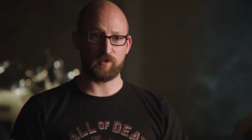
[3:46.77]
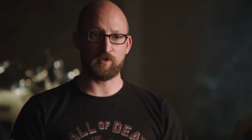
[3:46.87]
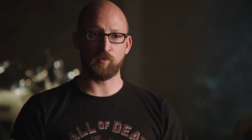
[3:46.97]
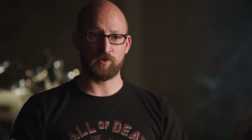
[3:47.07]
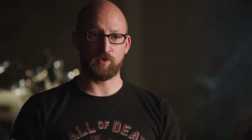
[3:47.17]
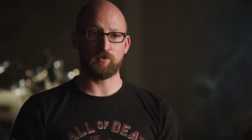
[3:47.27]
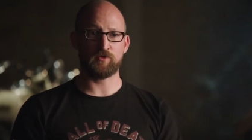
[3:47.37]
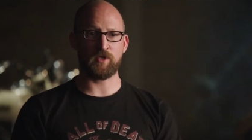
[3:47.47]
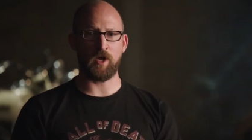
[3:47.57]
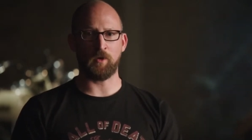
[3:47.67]
with the new
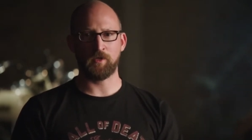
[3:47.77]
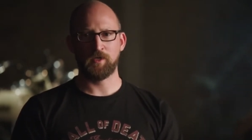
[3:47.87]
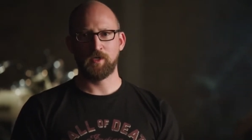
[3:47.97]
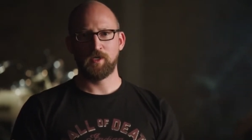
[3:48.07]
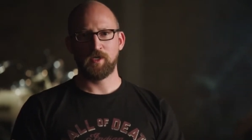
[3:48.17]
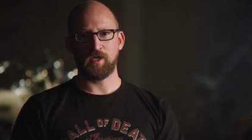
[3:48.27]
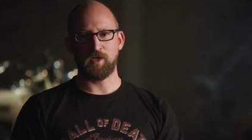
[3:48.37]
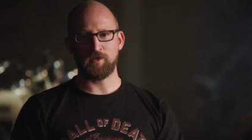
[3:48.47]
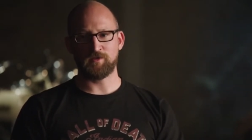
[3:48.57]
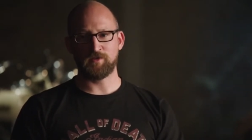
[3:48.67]
Scout,
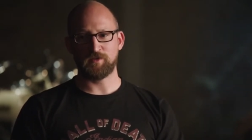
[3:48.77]
is